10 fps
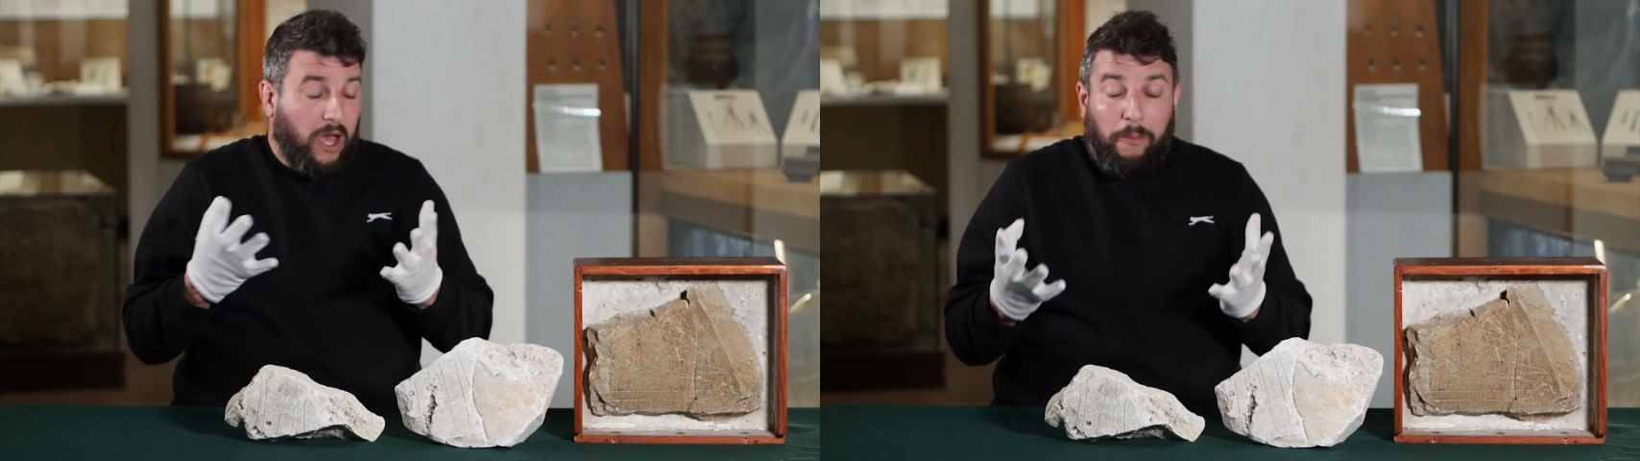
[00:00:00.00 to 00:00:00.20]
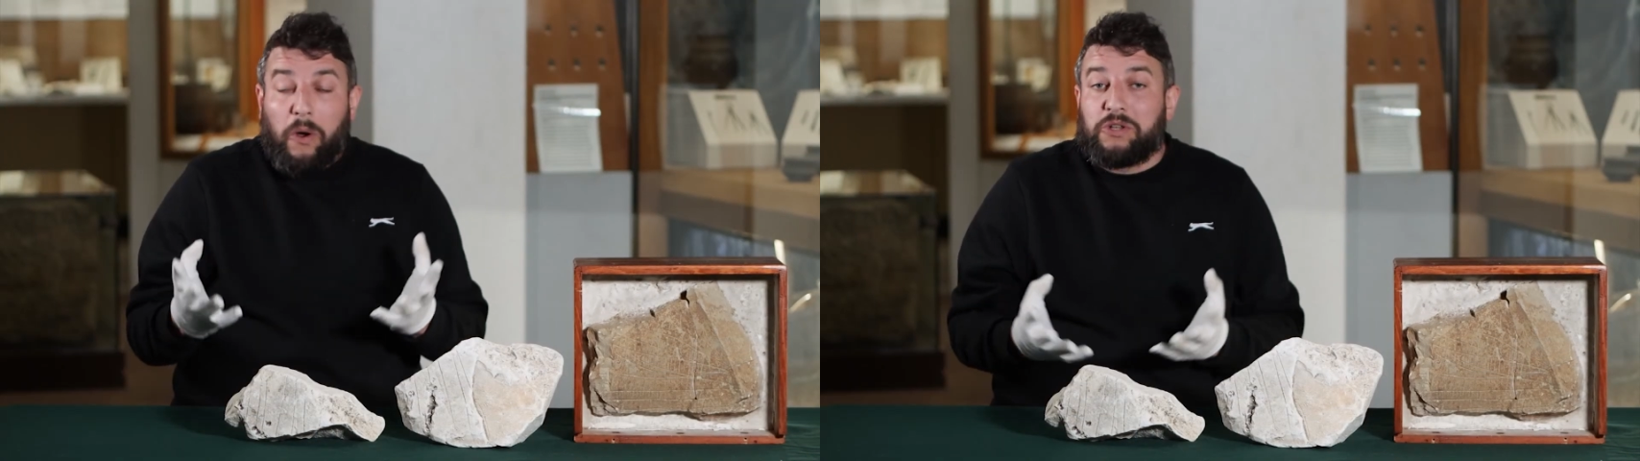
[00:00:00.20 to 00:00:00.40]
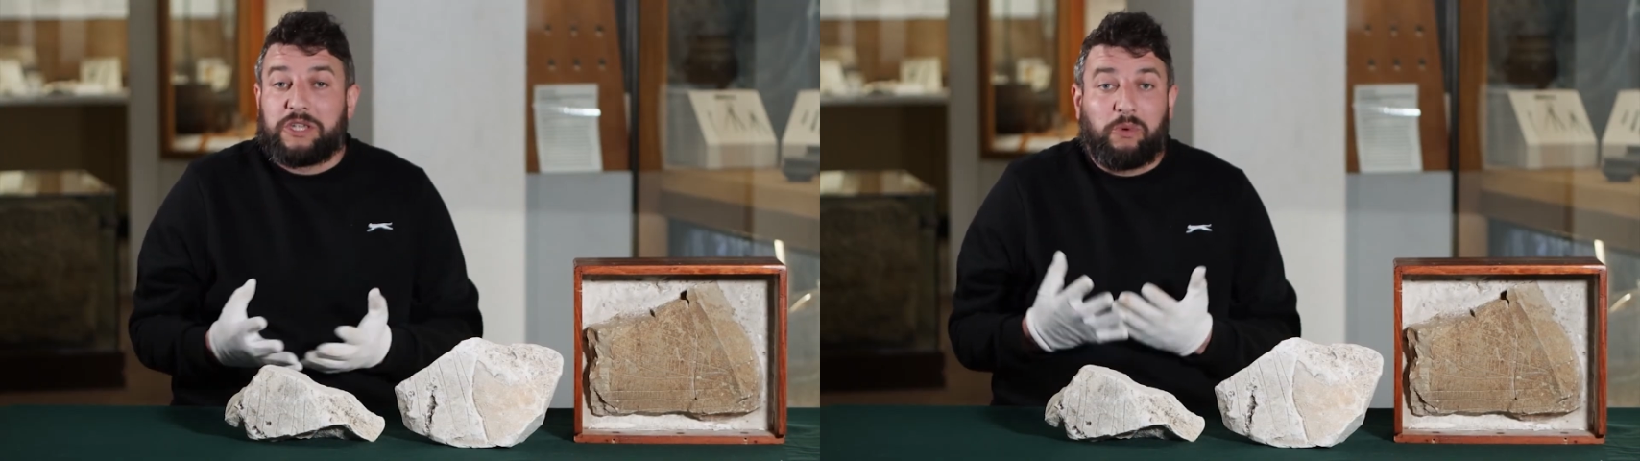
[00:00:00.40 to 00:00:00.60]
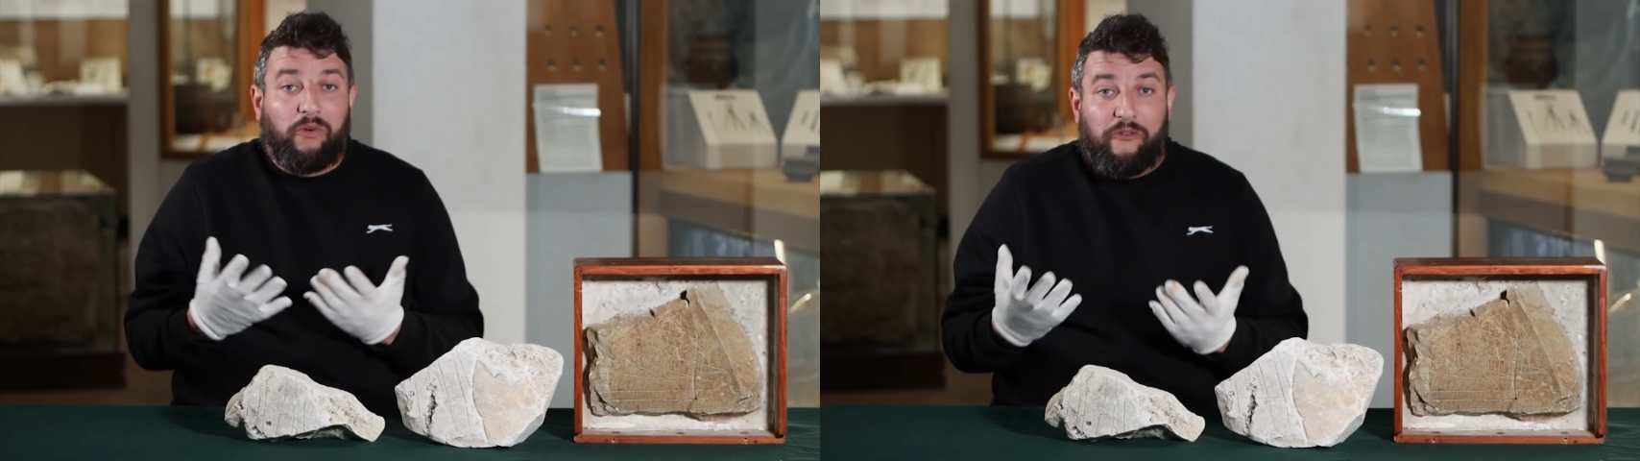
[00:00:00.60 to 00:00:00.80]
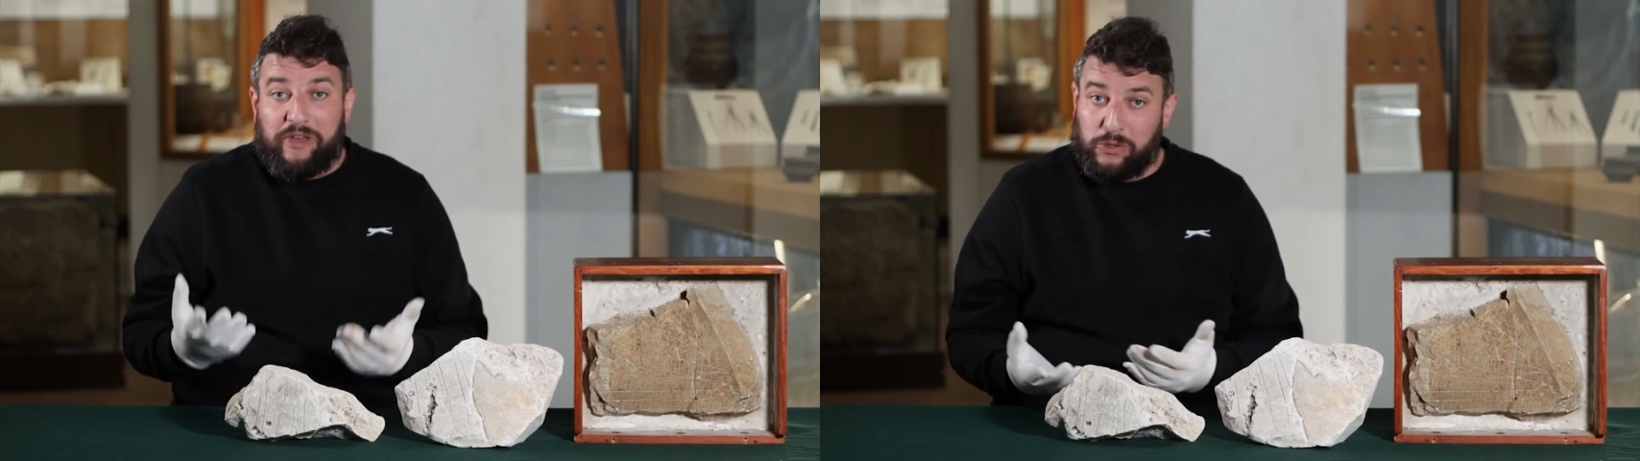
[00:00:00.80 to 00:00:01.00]
a possible
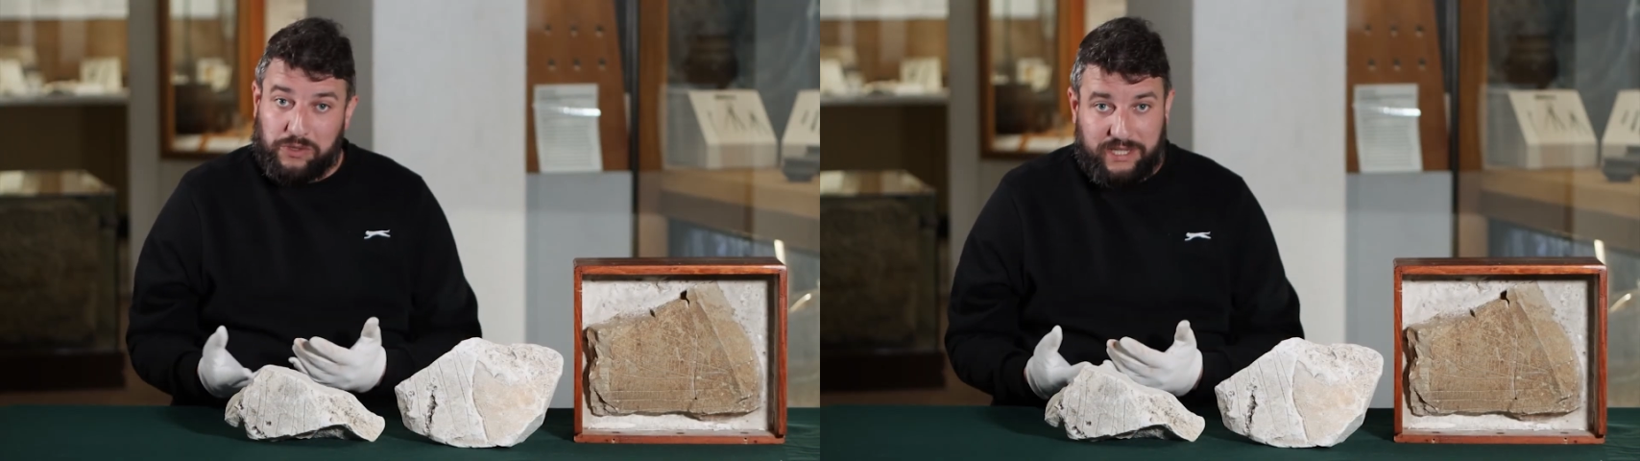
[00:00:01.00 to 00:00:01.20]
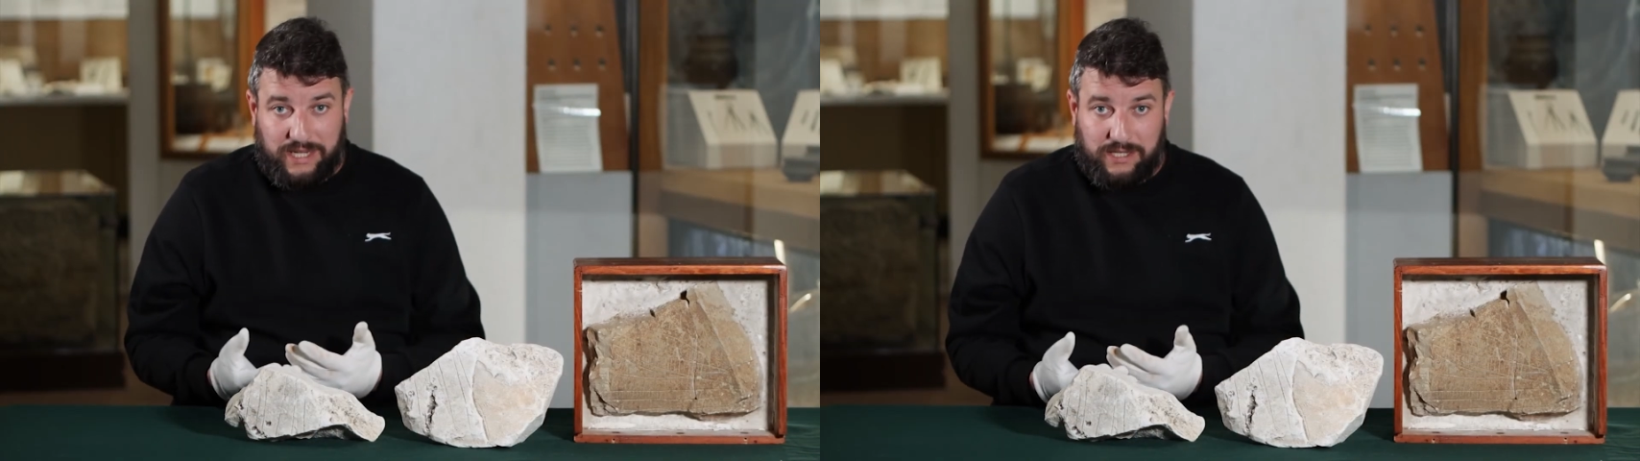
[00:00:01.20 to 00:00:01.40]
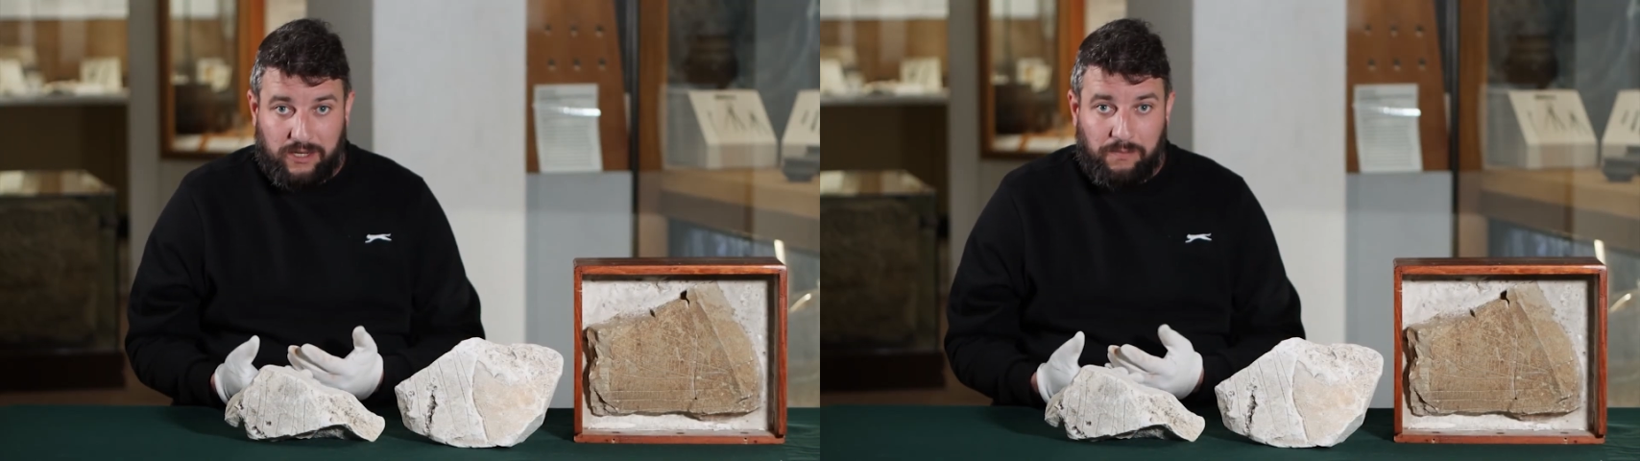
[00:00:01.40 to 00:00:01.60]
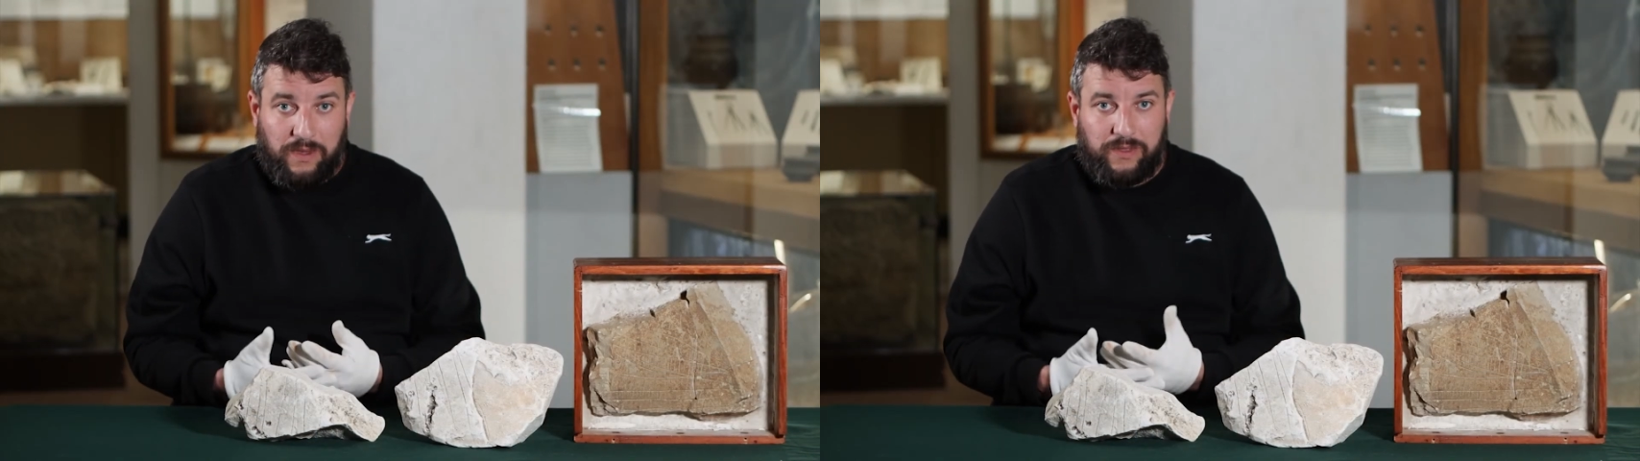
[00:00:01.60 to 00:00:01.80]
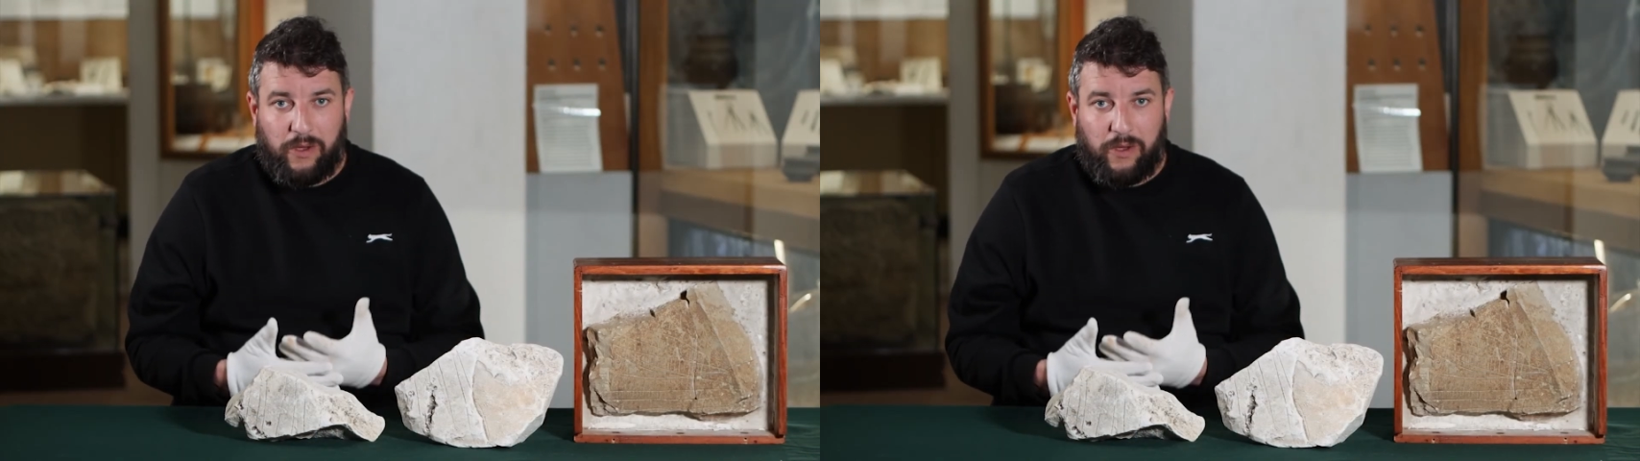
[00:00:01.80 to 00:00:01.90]
field system,